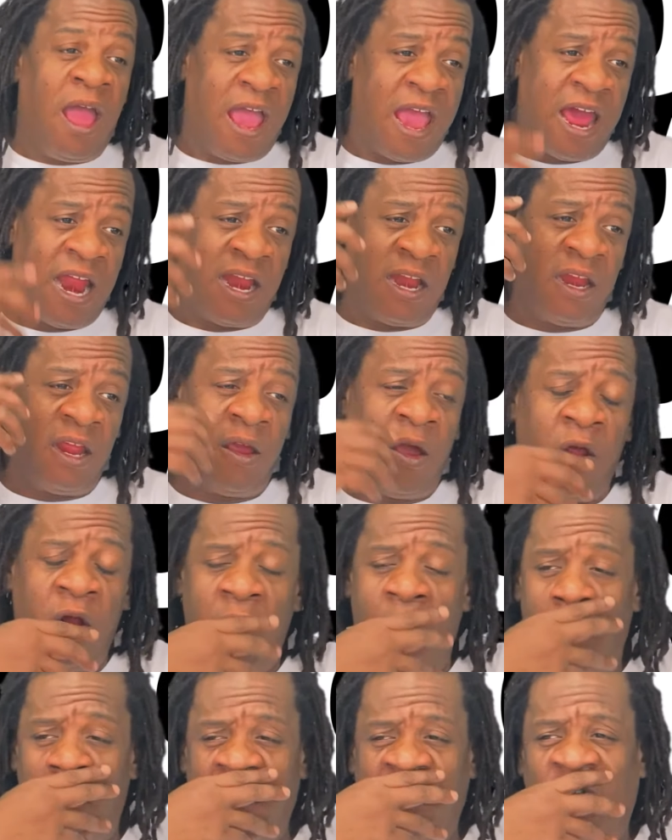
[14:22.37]
And, you
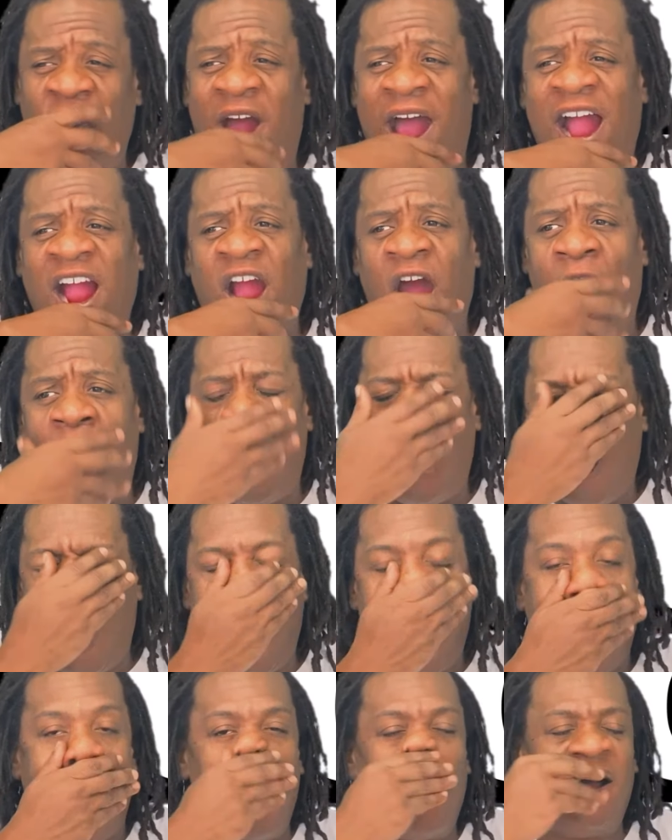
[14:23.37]
know, before I go,
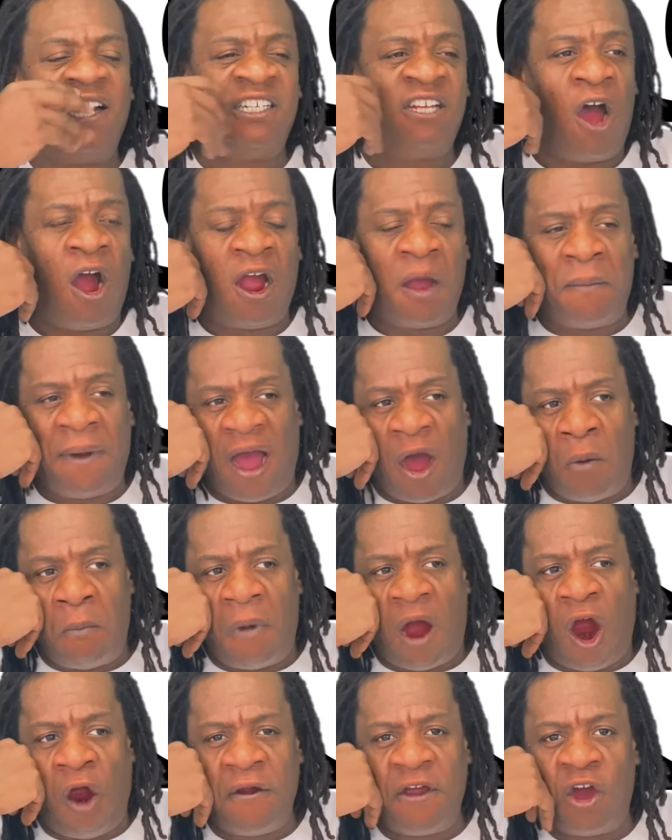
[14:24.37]
I want to talk about
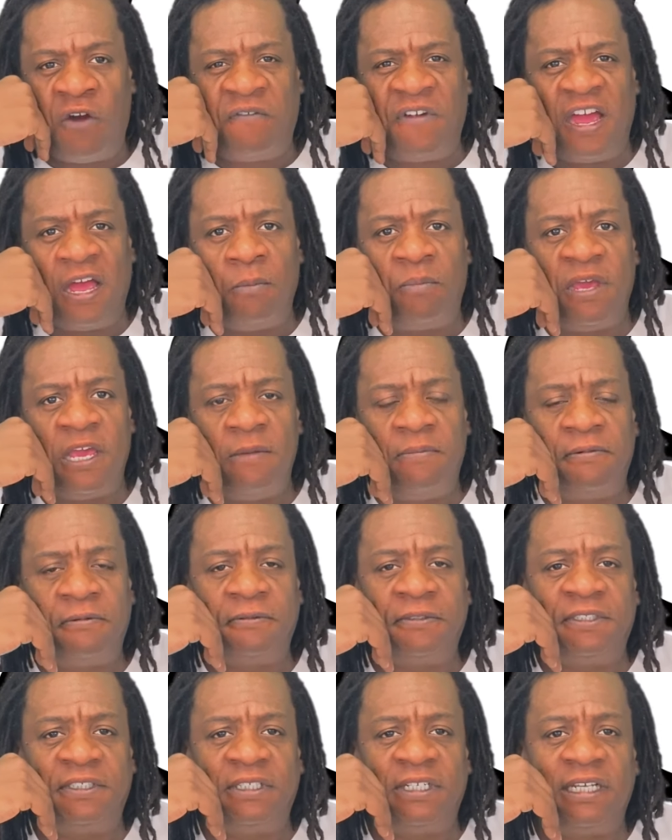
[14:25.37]
Mario Van
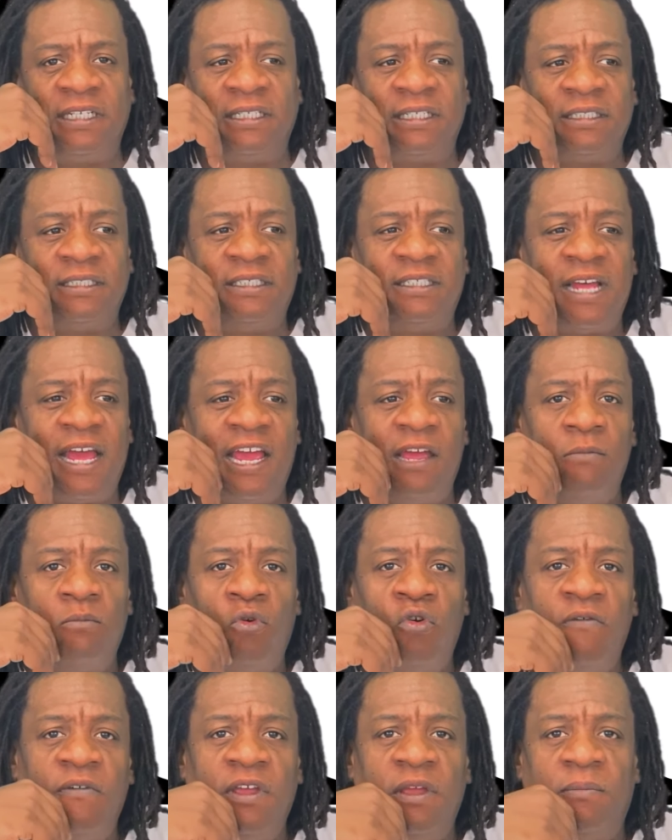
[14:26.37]
Peebles did this same
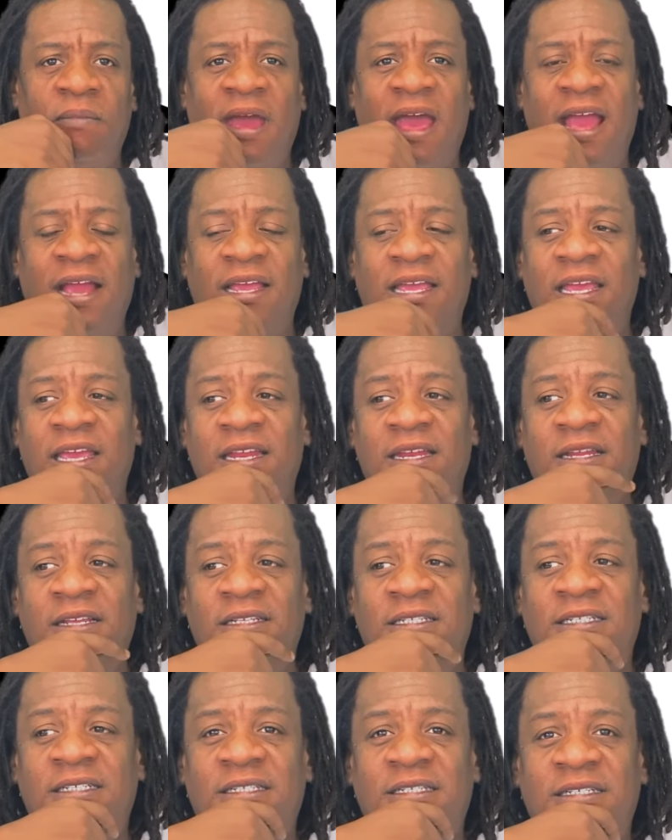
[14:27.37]
movie back in
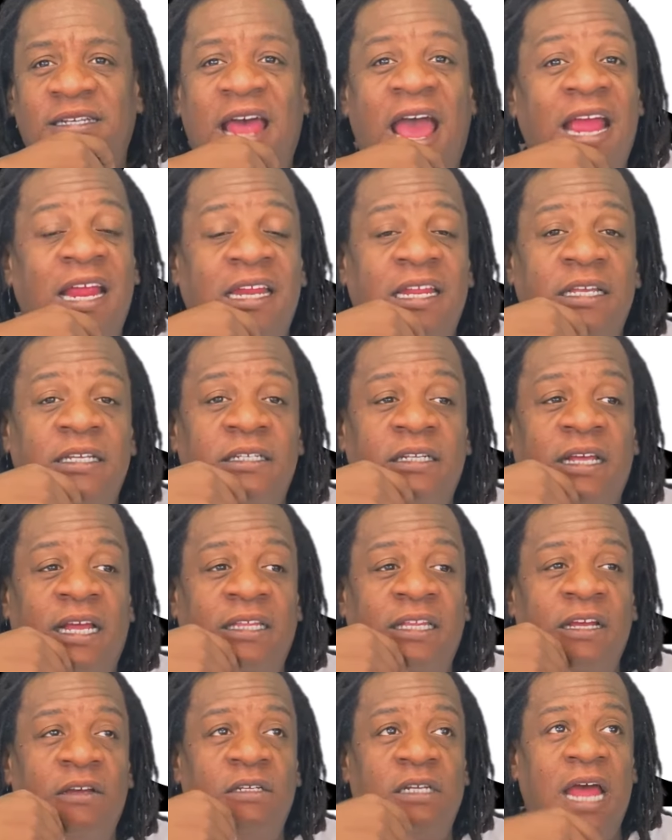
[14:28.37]
the 90s.
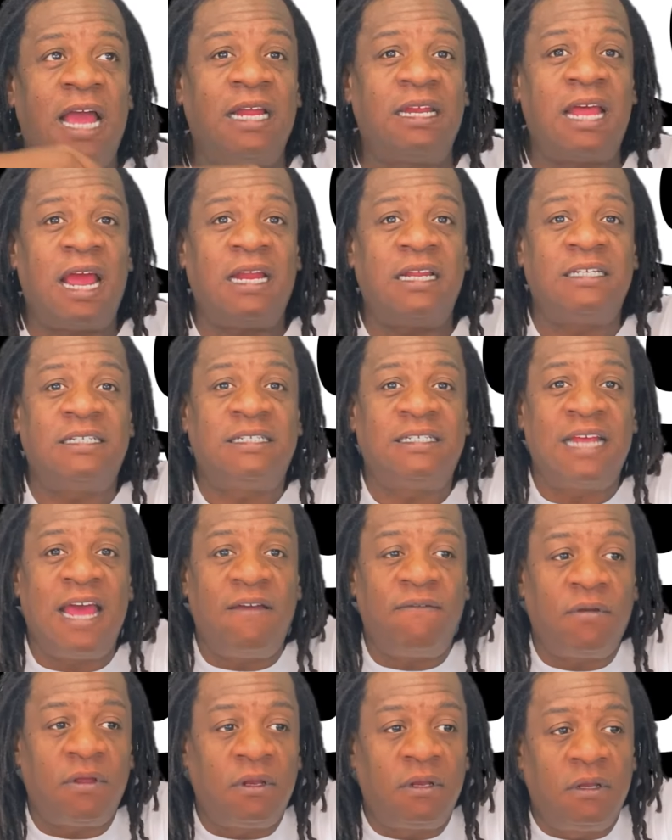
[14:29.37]
I think it was like
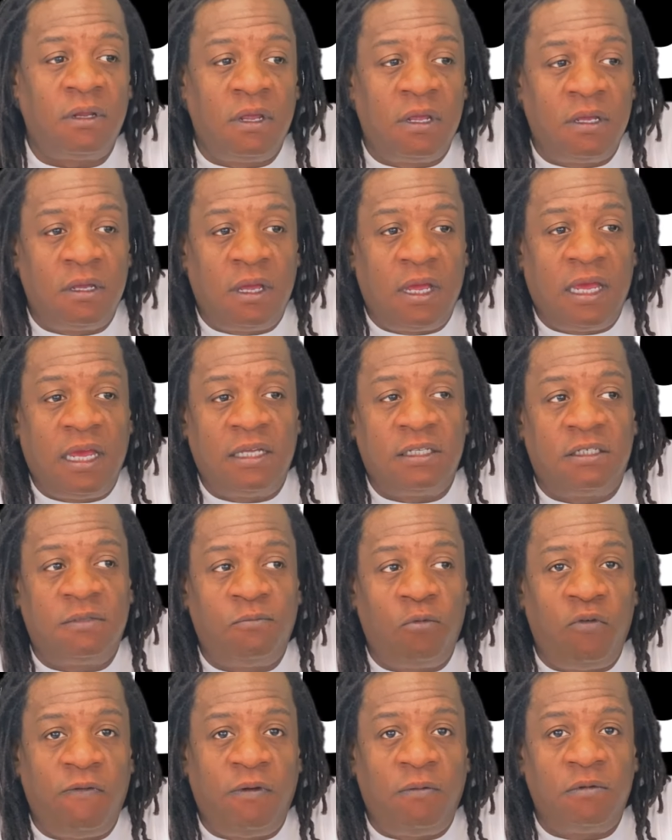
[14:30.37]
97. His
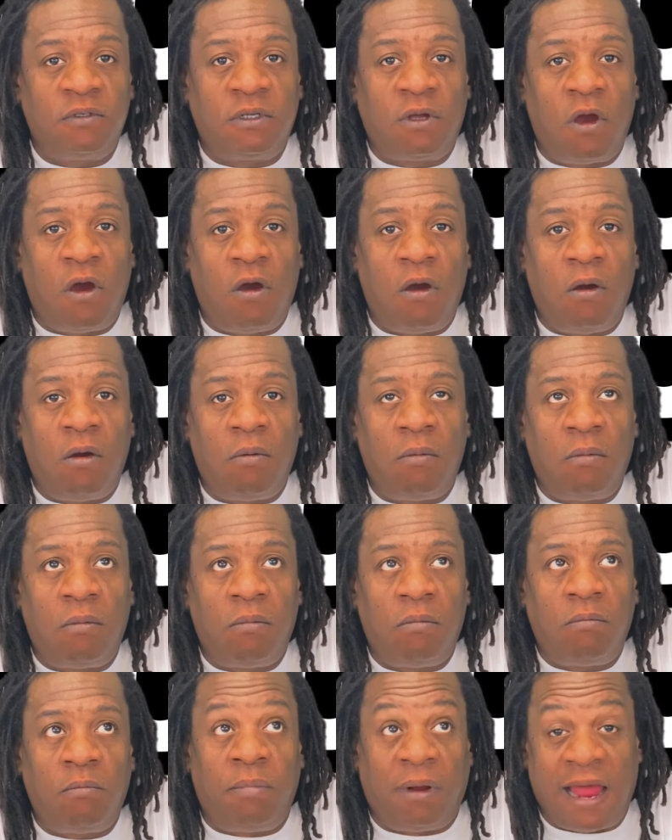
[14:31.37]
movie was called
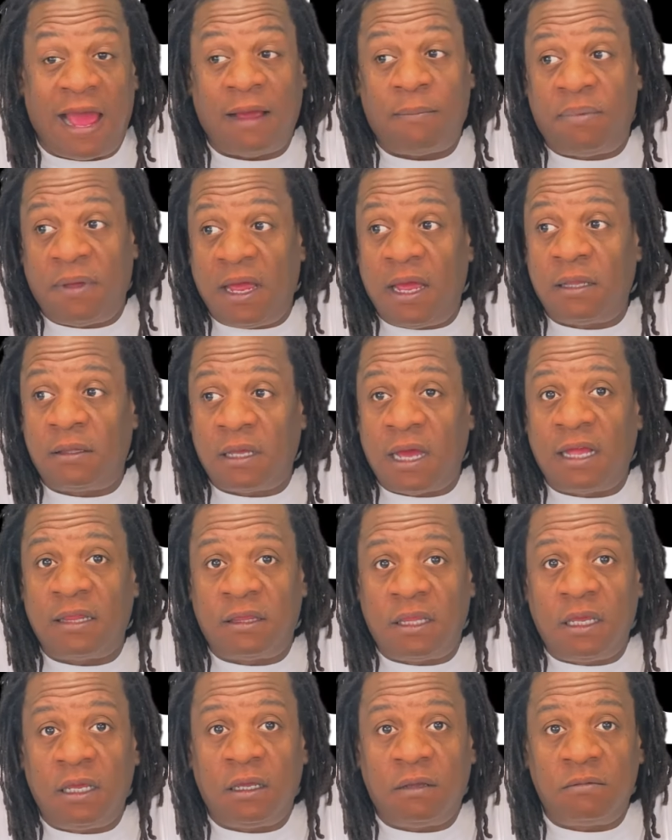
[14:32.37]
Black Panther, I
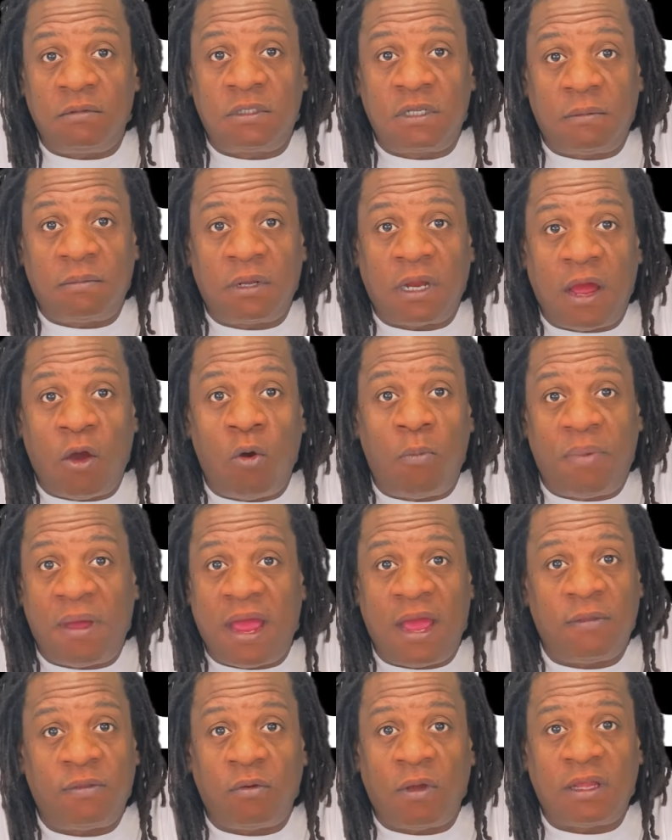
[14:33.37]
think. It was something like,
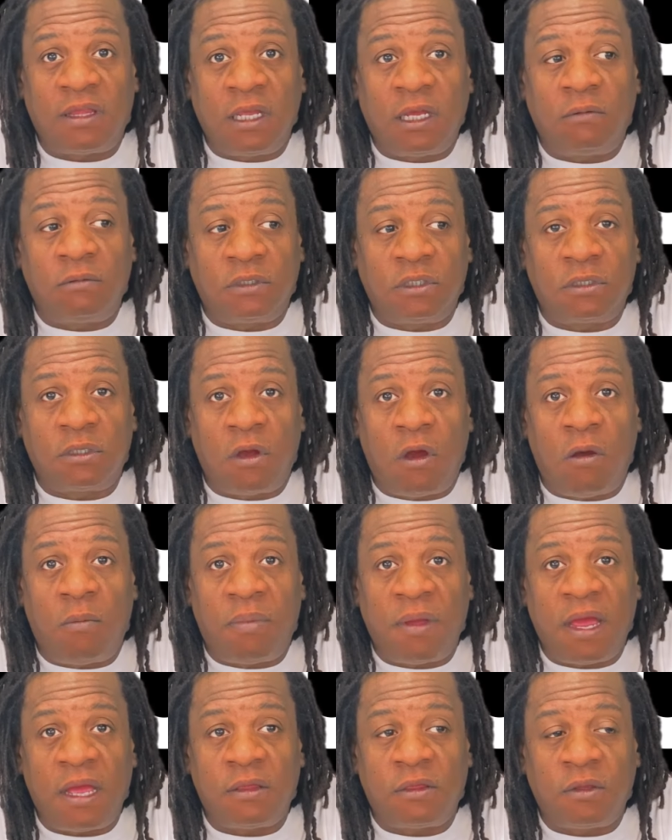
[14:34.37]
Panther. I think it was just called
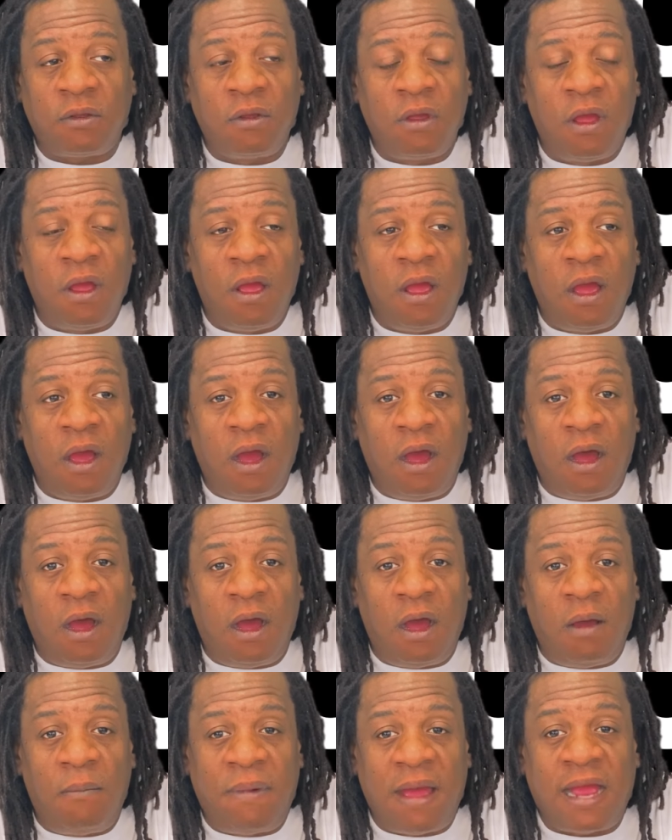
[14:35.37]
Panther
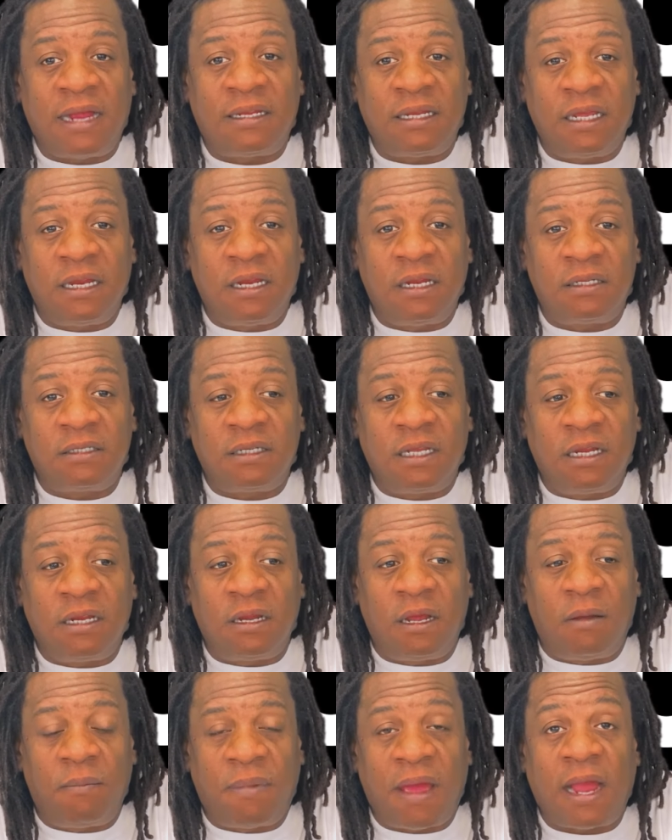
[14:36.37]
back then
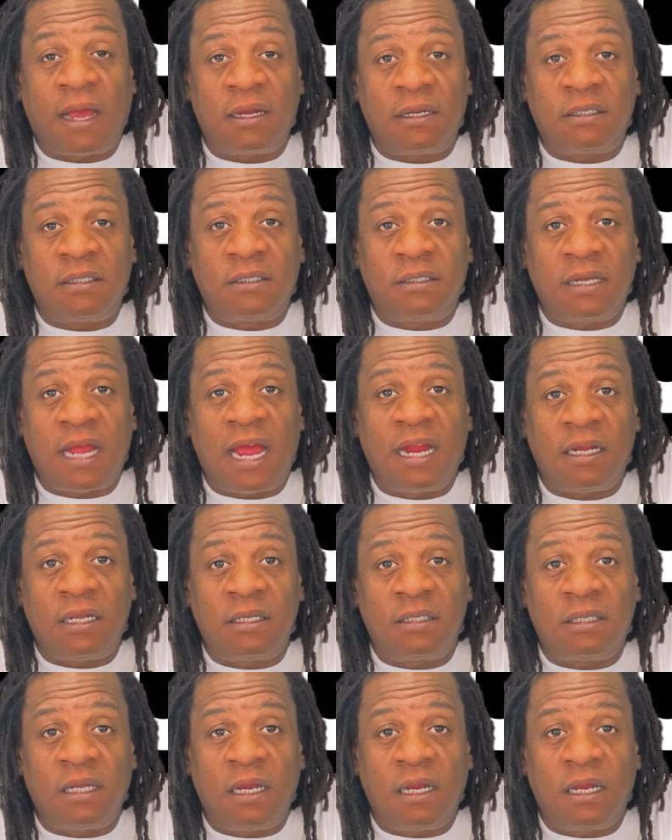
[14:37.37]
back in the 90s.